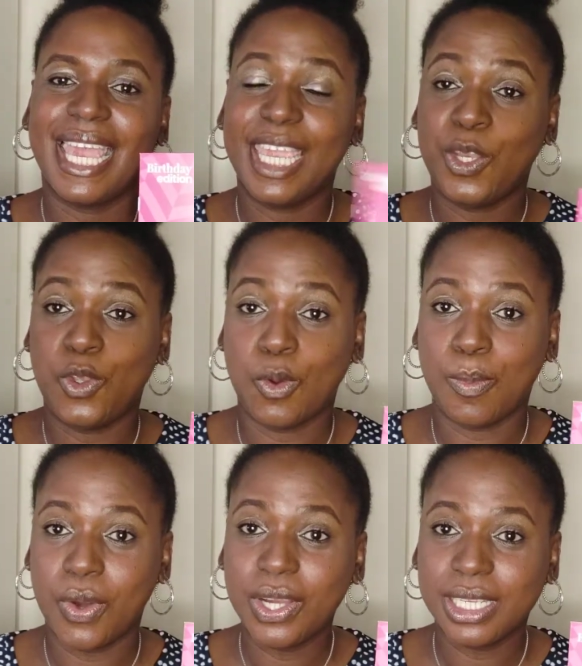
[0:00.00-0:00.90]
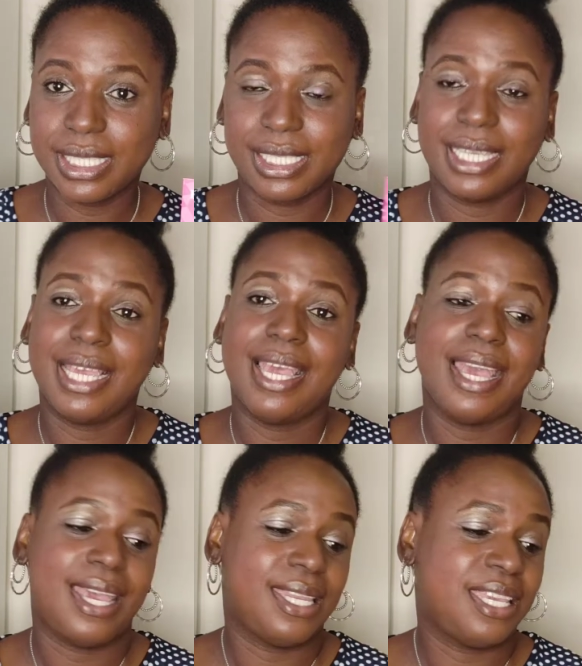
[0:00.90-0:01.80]
in your box
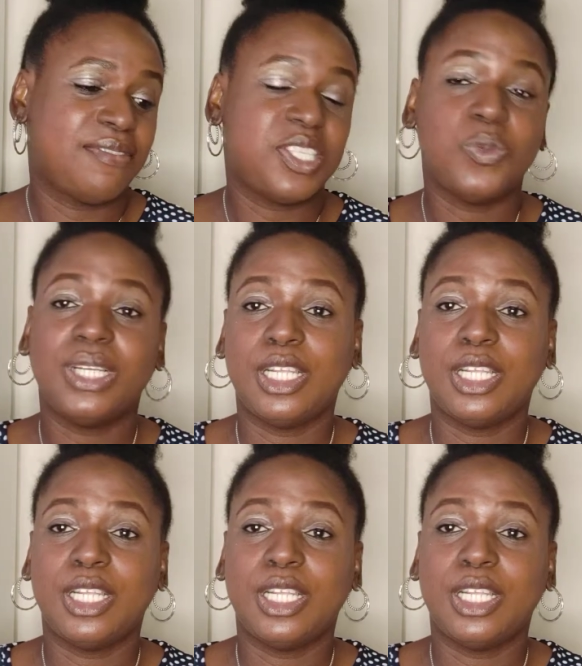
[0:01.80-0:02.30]
and gives you